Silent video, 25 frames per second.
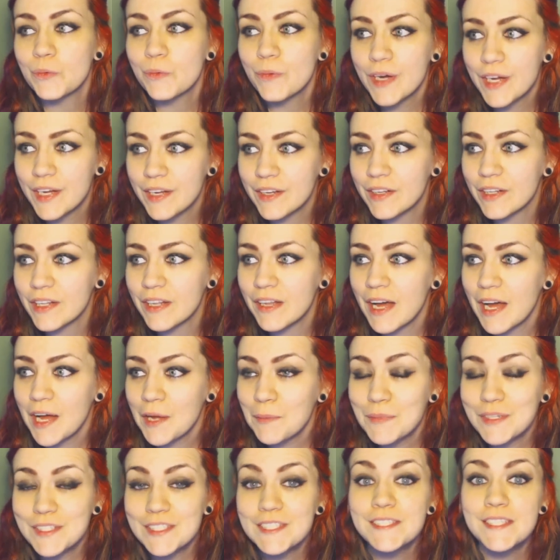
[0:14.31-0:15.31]
Well,
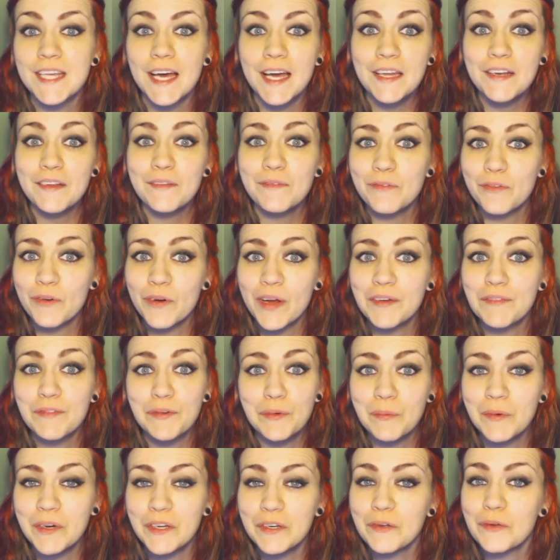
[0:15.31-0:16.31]
I'm excited for
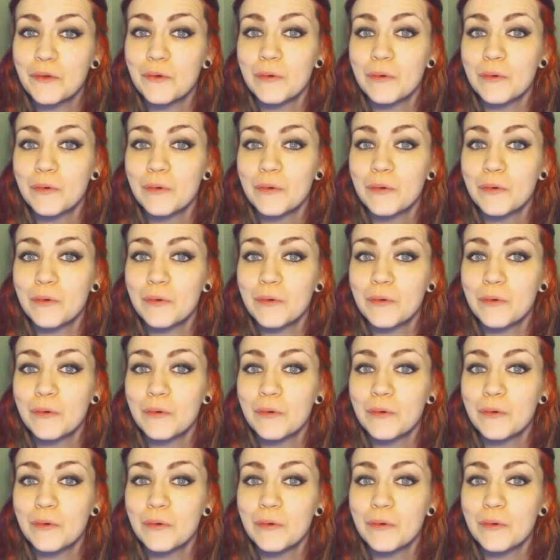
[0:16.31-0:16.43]
everyone